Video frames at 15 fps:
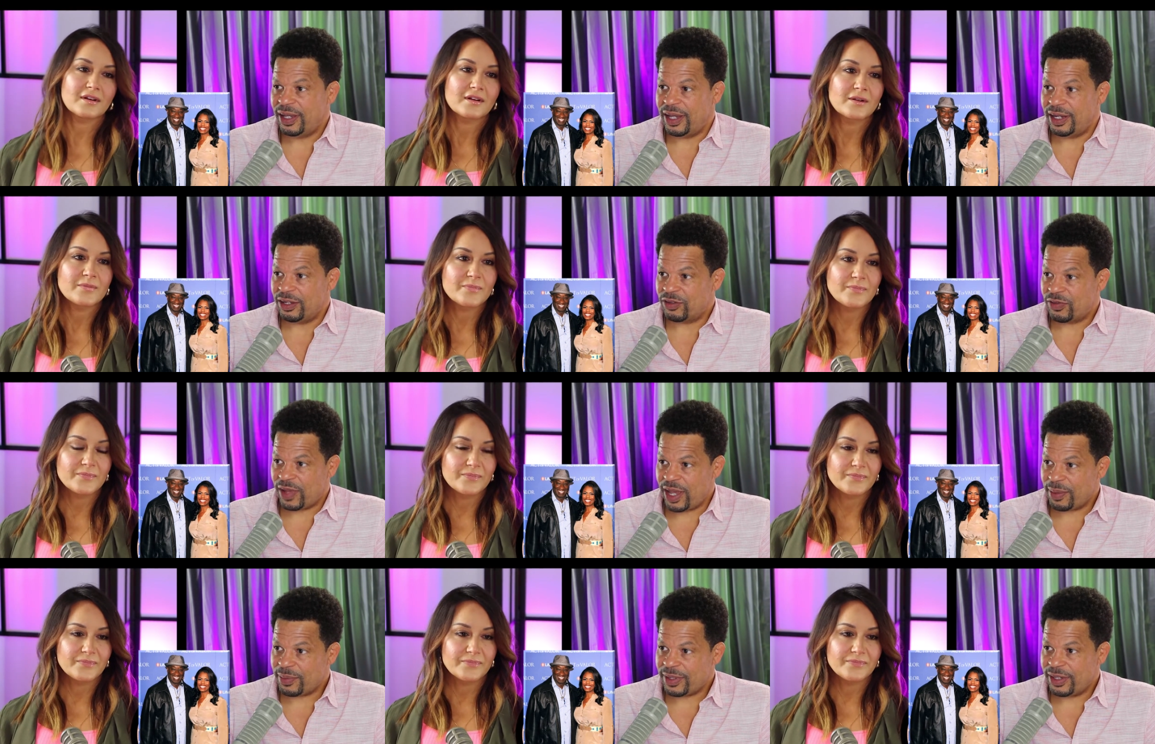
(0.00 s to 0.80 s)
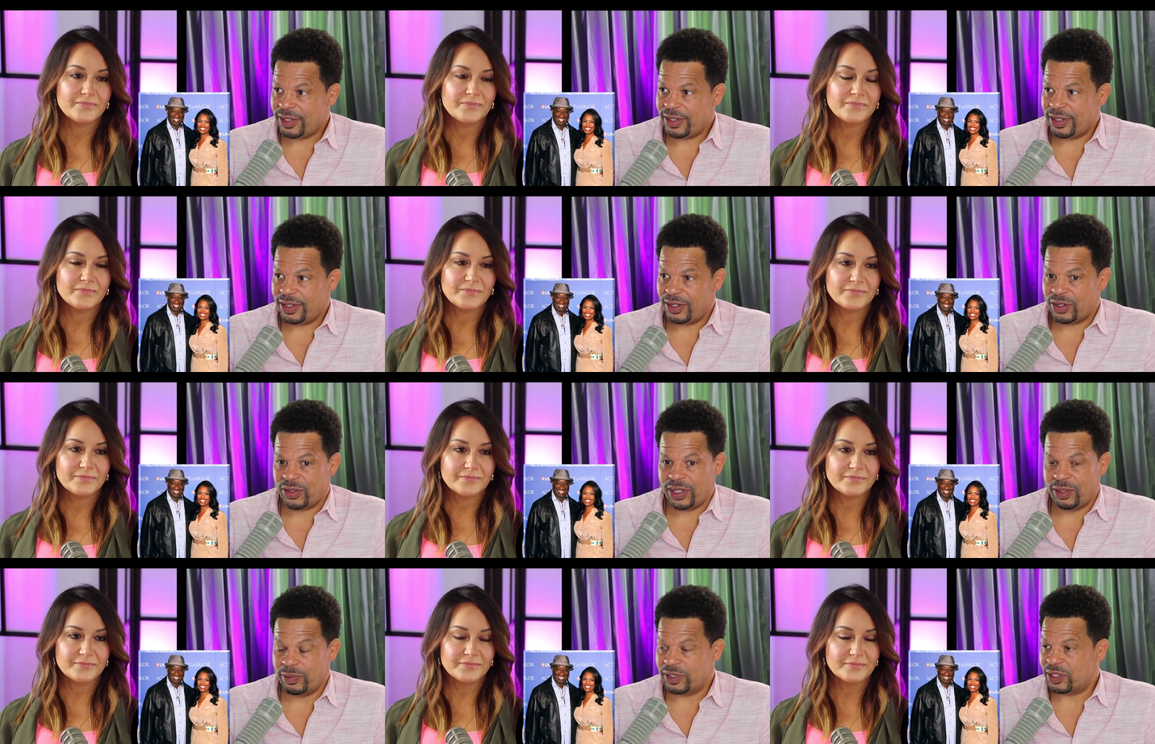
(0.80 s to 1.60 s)
Speaker 1: and his family, you know,
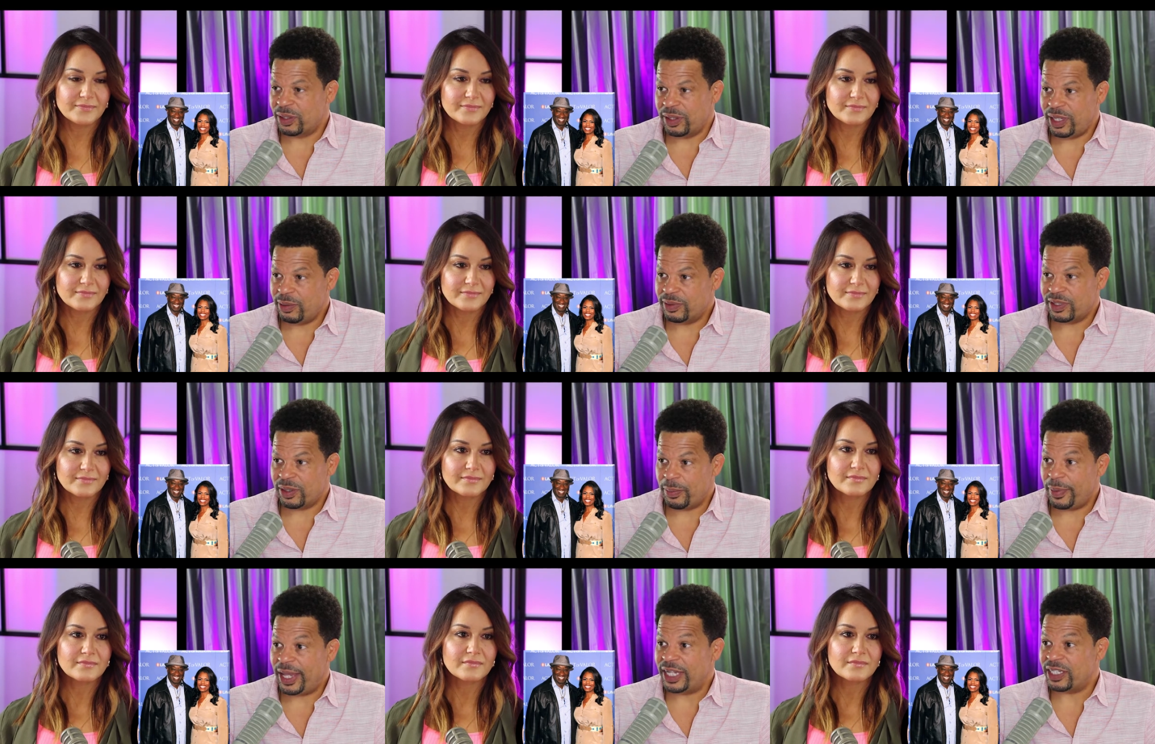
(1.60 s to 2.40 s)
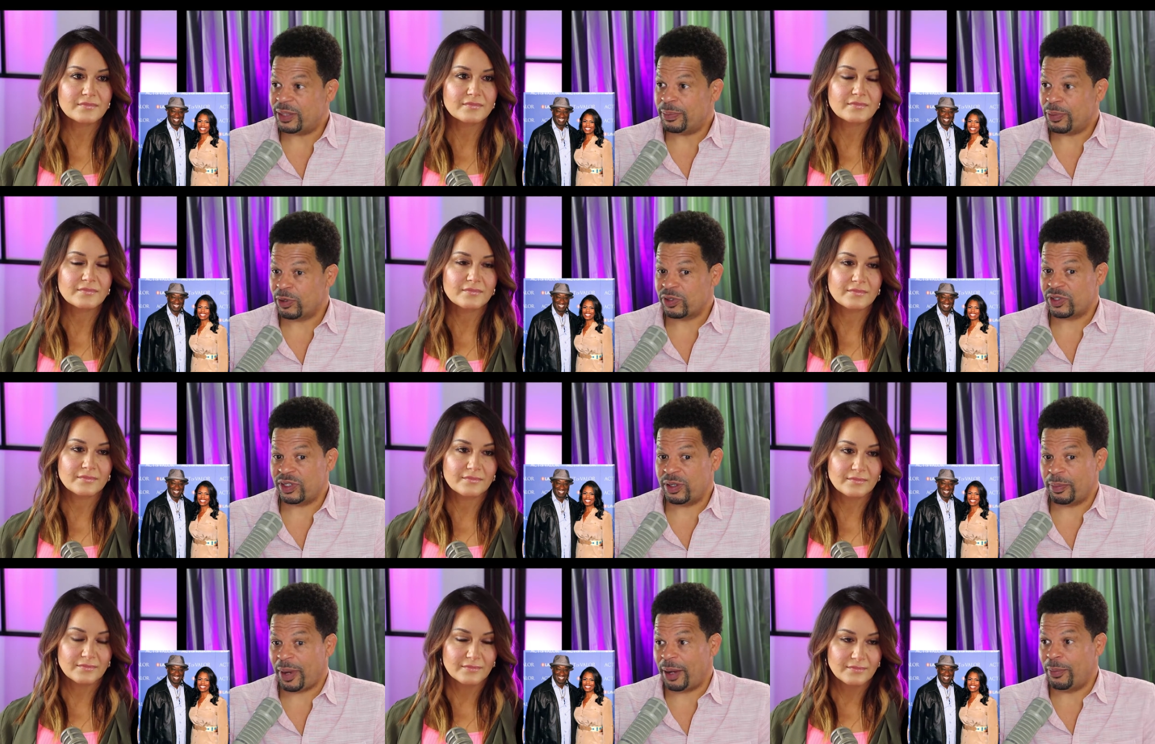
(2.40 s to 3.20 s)
he was an, he was an amazing
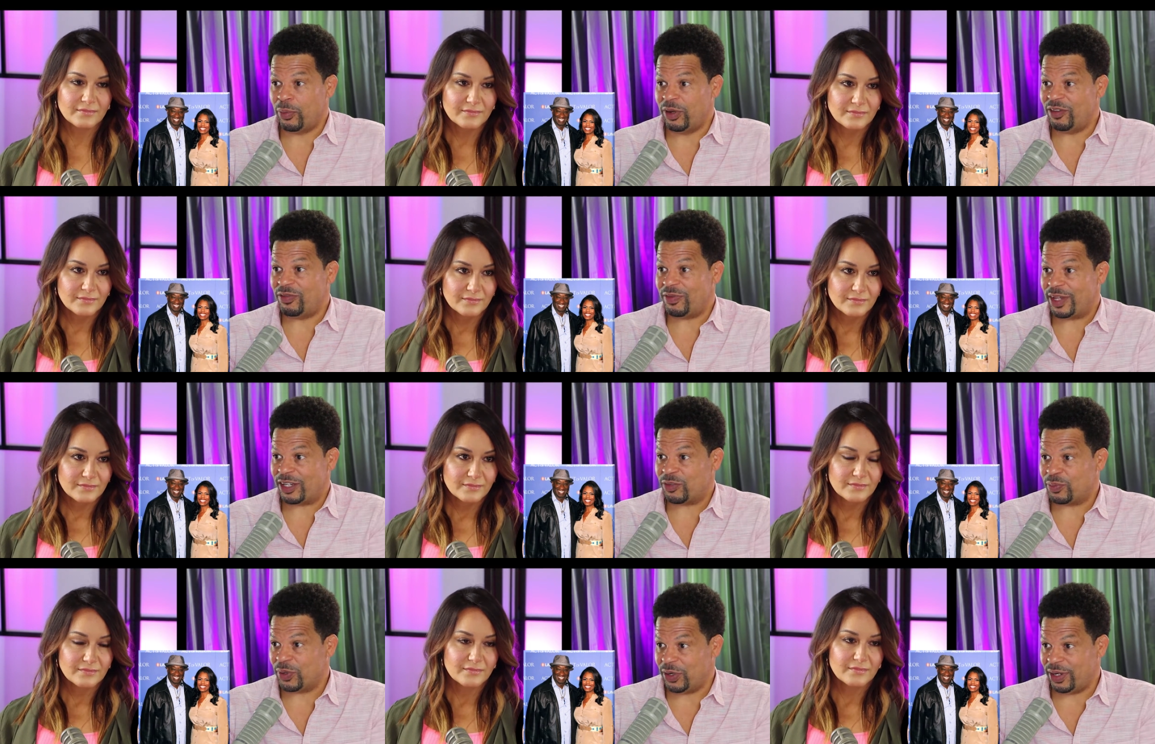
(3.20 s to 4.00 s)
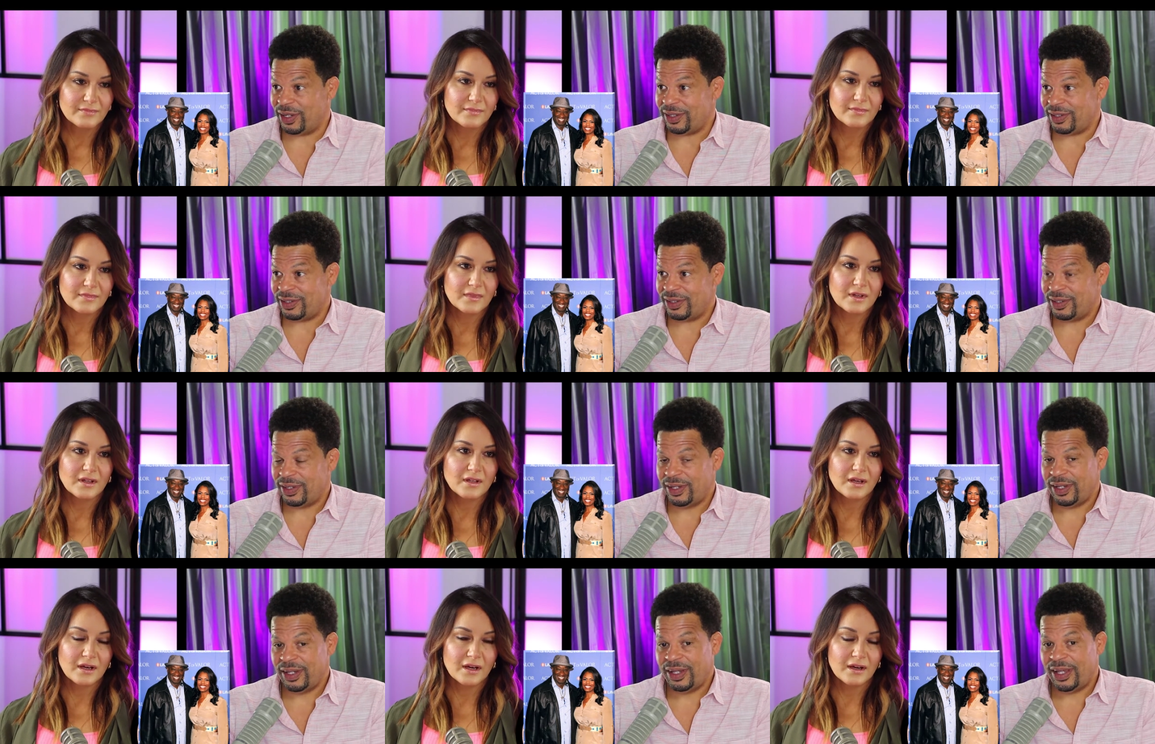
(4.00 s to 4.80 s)
person in my brief experience.
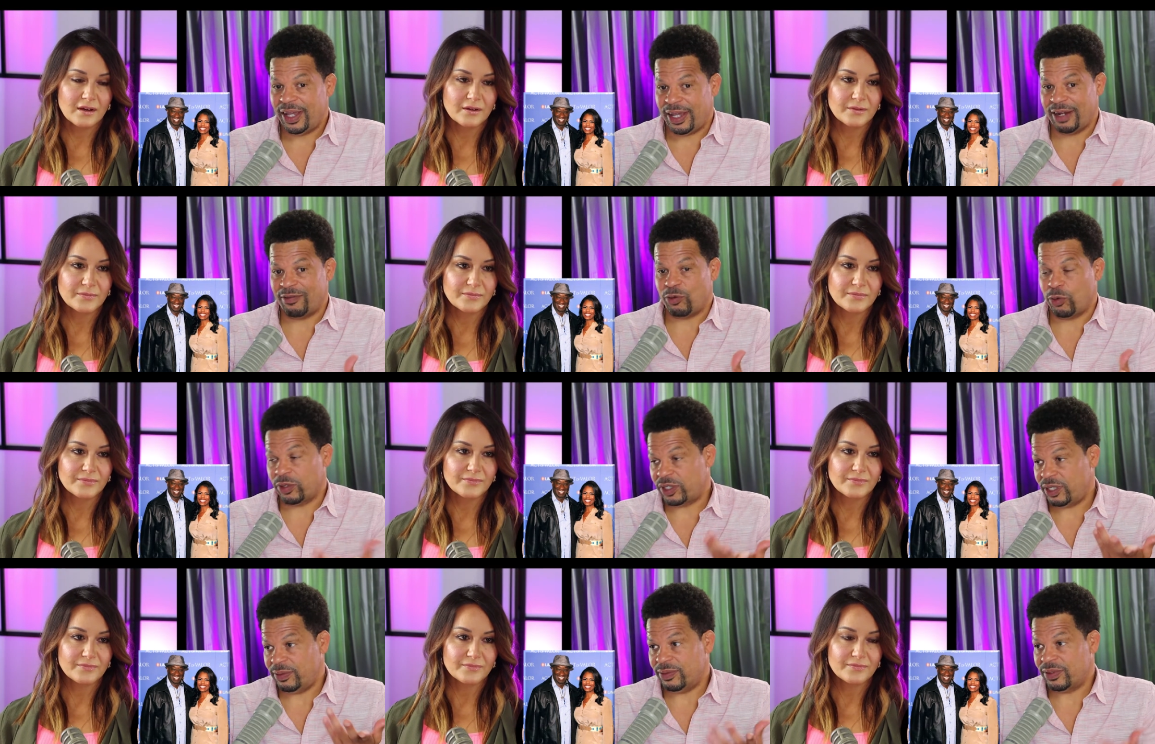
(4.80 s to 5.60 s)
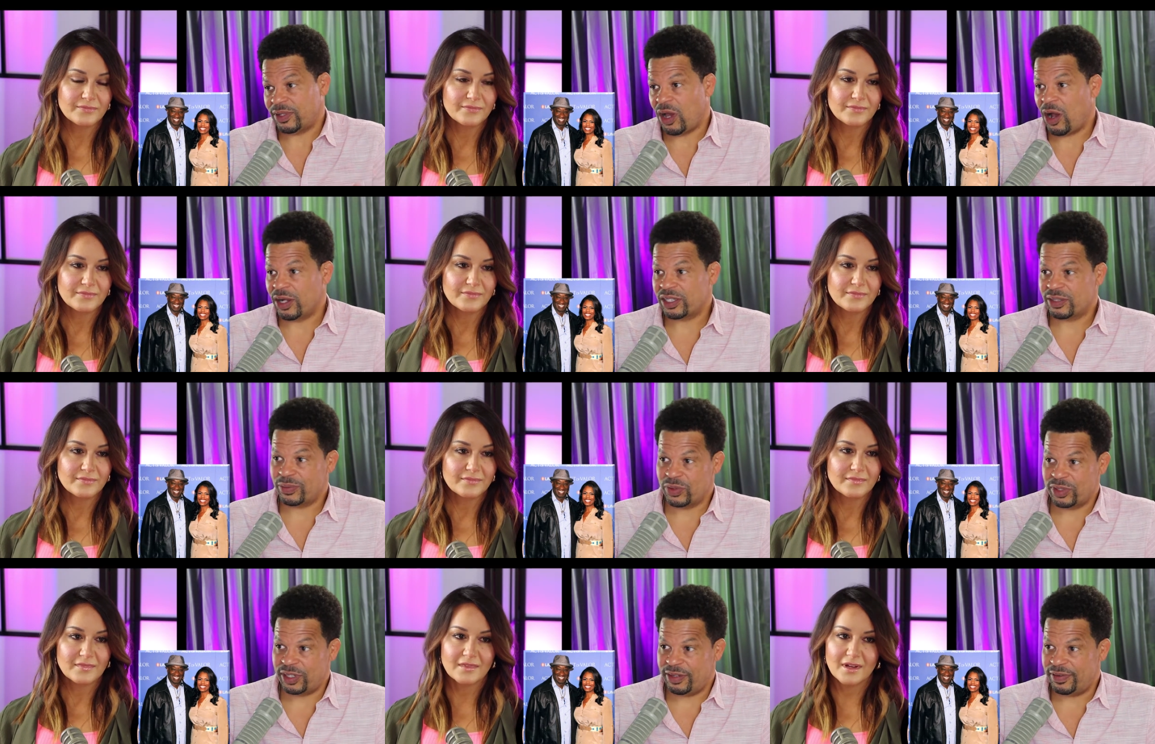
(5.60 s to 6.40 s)
Yeah. And of course he was
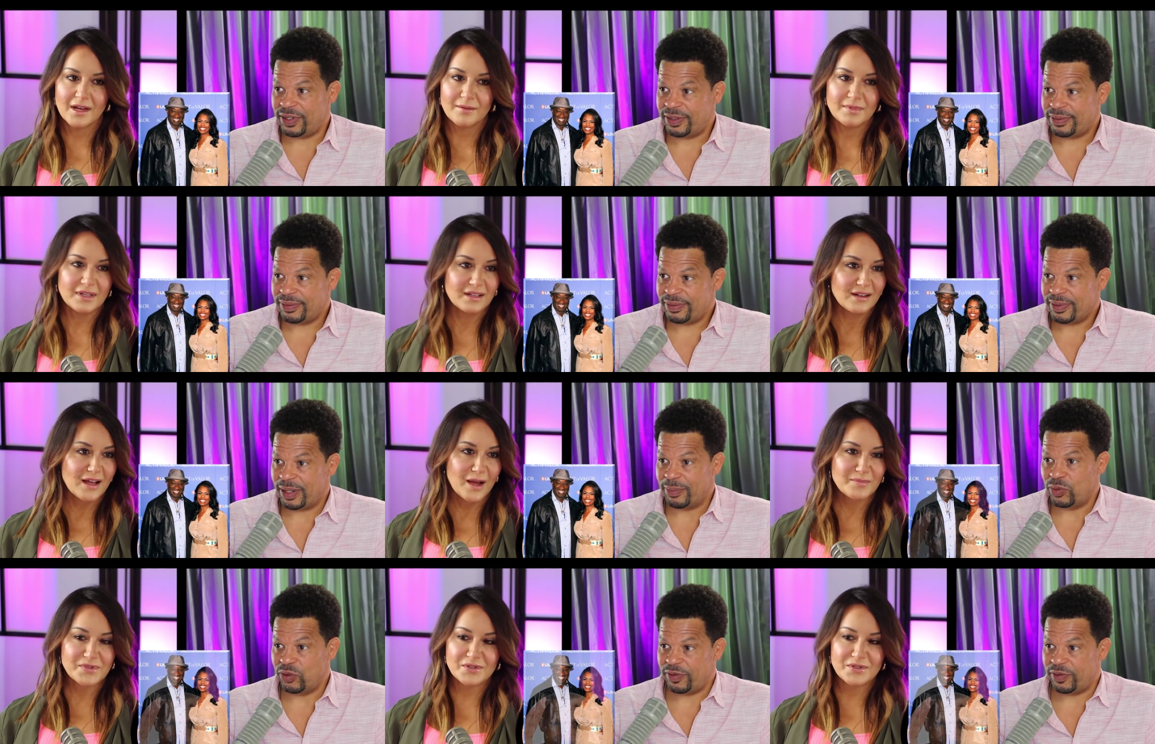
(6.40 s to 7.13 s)
awesome on TV I mean, and absolutely.